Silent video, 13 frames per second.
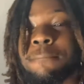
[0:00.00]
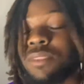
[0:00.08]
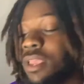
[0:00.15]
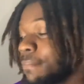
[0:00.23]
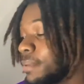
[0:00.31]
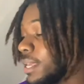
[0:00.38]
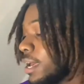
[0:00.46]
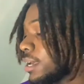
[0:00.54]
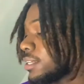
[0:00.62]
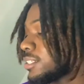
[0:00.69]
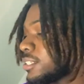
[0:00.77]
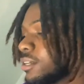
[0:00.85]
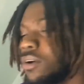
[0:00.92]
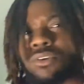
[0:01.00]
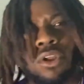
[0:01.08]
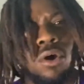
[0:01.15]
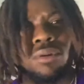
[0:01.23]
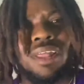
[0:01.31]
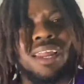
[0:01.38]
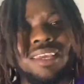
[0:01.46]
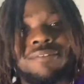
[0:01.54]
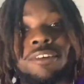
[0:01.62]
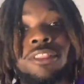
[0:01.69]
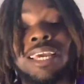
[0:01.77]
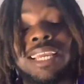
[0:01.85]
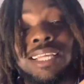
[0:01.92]
Because, no, not even
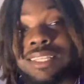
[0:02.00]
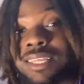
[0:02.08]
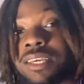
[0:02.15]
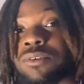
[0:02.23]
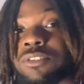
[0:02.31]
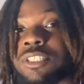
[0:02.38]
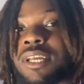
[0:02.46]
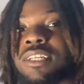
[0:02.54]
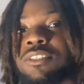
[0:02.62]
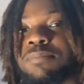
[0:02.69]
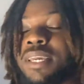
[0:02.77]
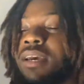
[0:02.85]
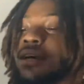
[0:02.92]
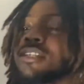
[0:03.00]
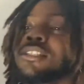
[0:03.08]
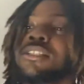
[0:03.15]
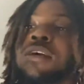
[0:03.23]
the illegal states, because